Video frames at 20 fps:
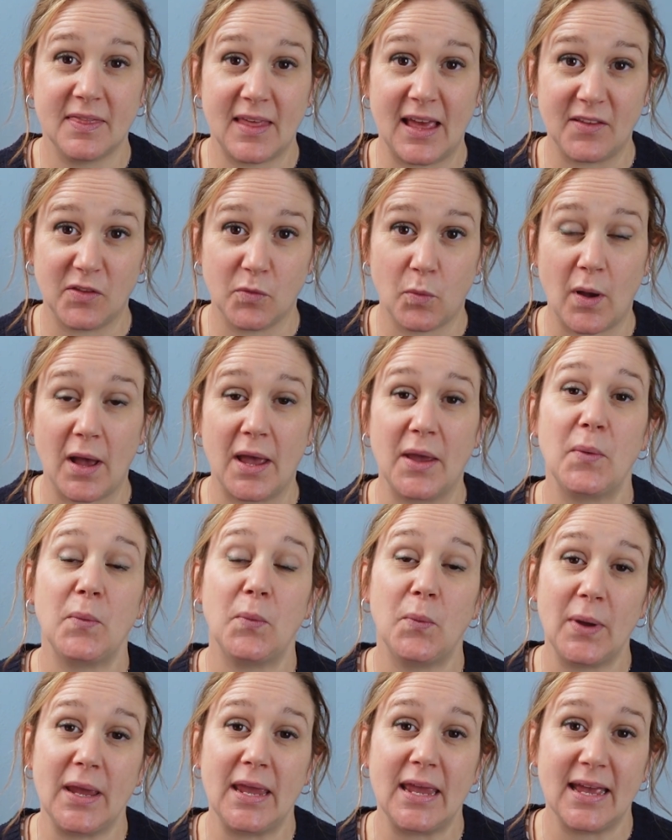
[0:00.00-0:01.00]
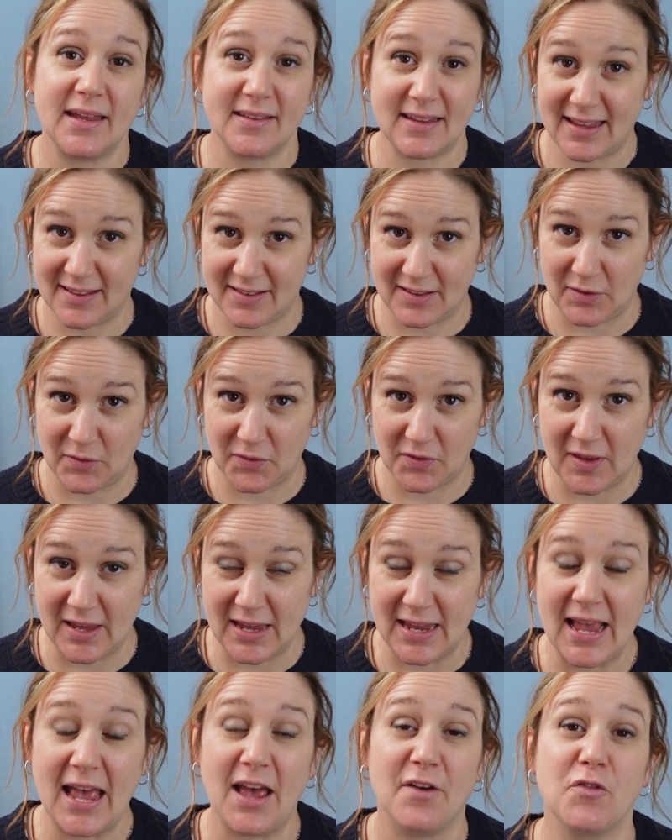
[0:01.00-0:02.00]
That's why we at
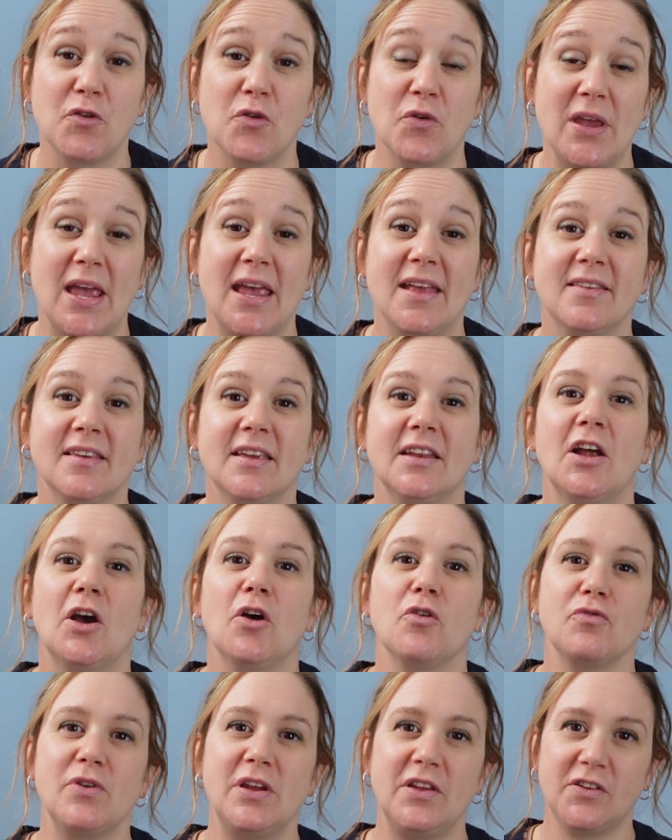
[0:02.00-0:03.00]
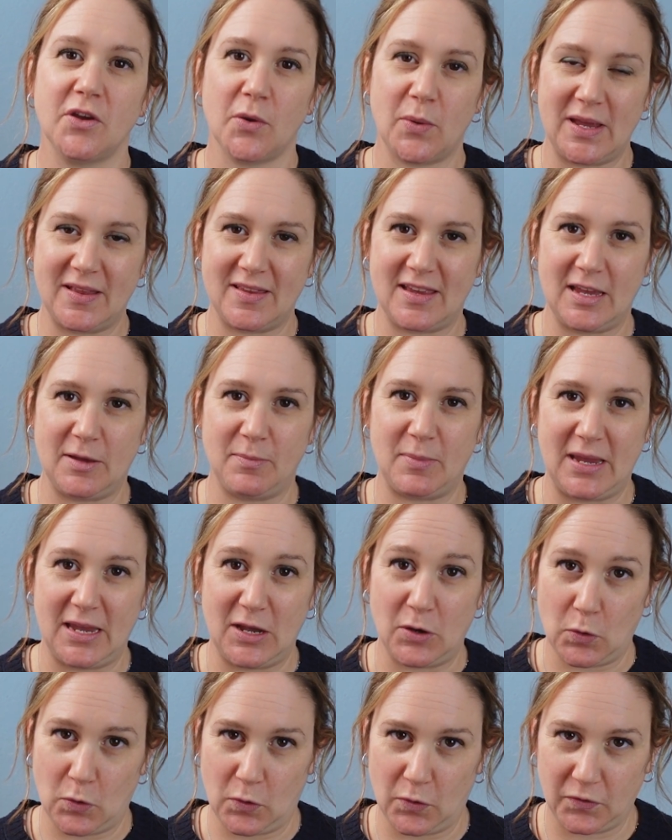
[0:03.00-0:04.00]
SLC have created our Reach OET
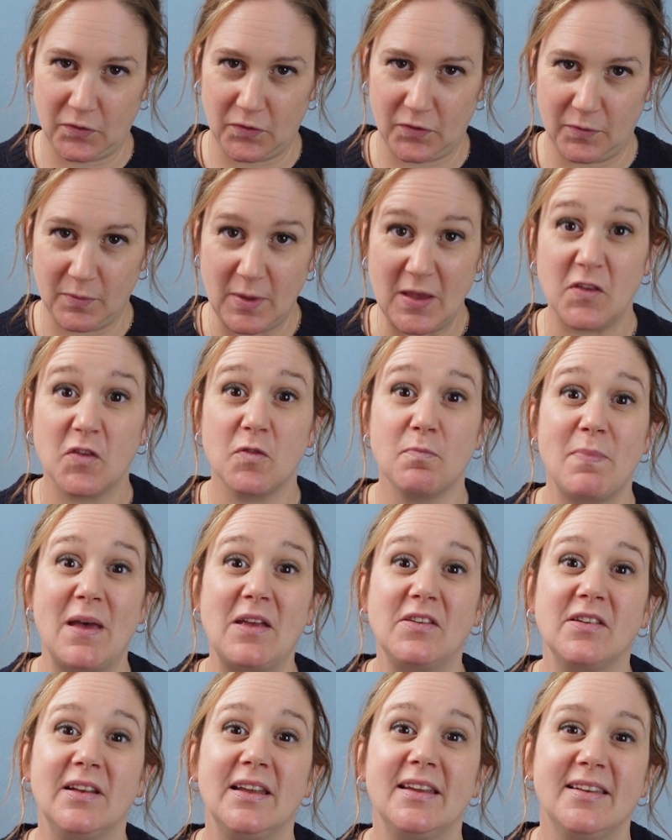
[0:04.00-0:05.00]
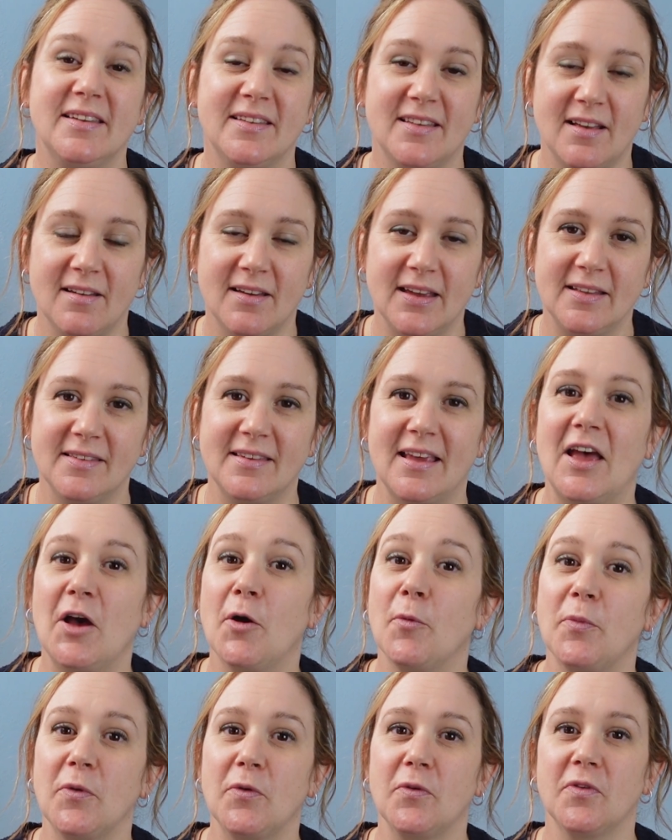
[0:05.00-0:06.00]
B course, specially designed to
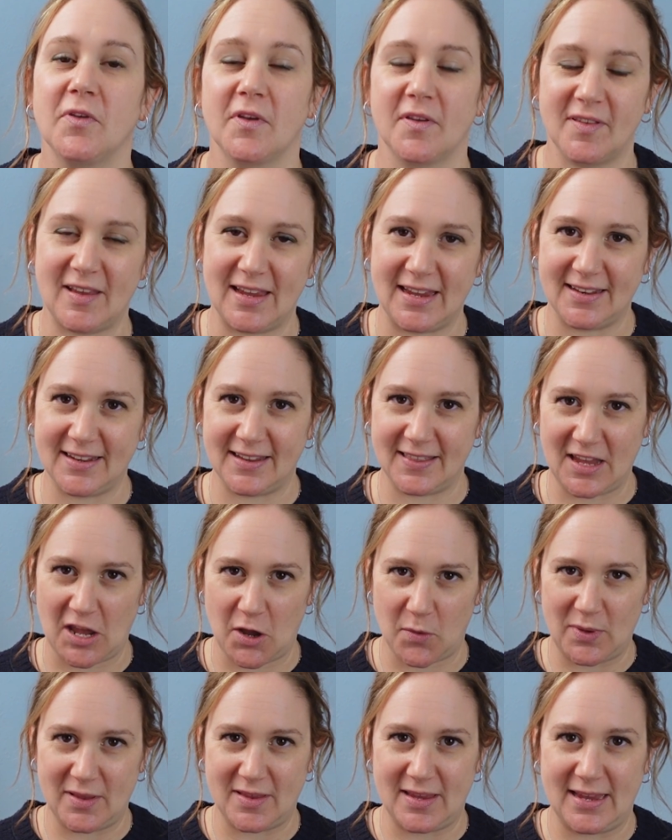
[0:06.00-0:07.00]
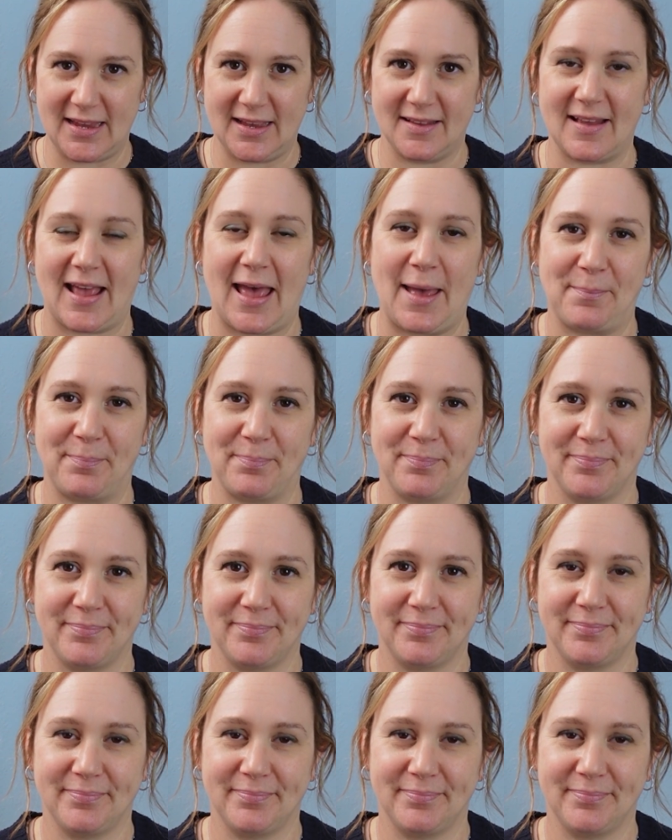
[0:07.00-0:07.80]
help you succeed in the OET exam.